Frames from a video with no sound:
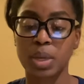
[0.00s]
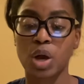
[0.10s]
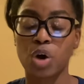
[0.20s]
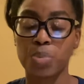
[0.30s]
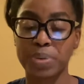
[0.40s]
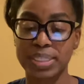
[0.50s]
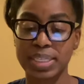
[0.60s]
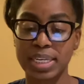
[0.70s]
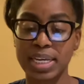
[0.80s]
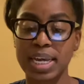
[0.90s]

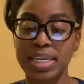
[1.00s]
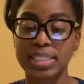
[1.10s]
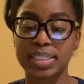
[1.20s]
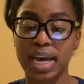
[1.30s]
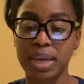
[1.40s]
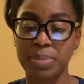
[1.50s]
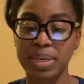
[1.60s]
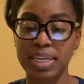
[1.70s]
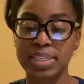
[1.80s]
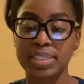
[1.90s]
Obesity,
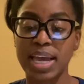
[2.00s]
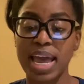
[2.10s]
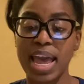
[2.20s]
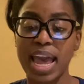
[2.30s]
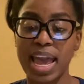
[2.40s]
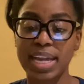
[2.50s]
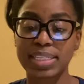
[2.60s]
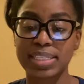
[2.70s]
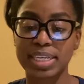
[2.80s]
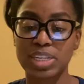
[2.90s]
diabetes,
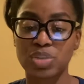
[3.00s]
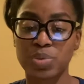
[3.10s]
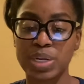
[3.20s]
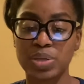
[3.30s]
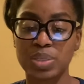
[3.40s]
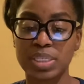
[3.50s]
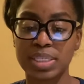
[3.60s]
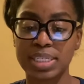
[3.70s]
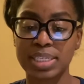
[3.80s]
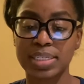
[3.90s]
end-stage renal
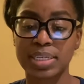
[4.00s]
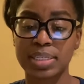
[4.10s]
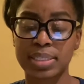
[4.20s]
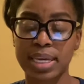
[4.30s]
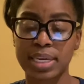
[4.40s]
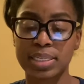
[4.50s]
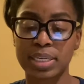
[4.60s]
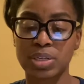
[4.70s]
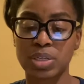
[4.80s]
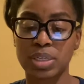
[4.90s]
disease,
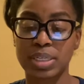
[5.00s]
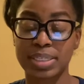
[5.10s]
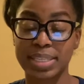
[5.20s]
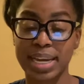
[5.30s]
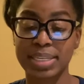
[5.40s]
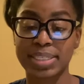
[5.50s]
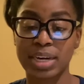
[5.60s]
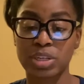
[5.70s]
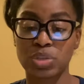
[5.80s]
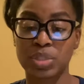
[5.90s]

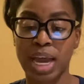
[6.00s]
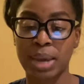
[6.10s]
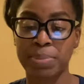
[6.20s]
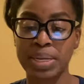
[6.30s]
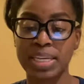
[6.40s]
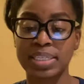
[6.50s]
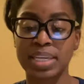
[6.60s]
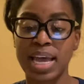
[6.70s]
secondary to diabetes,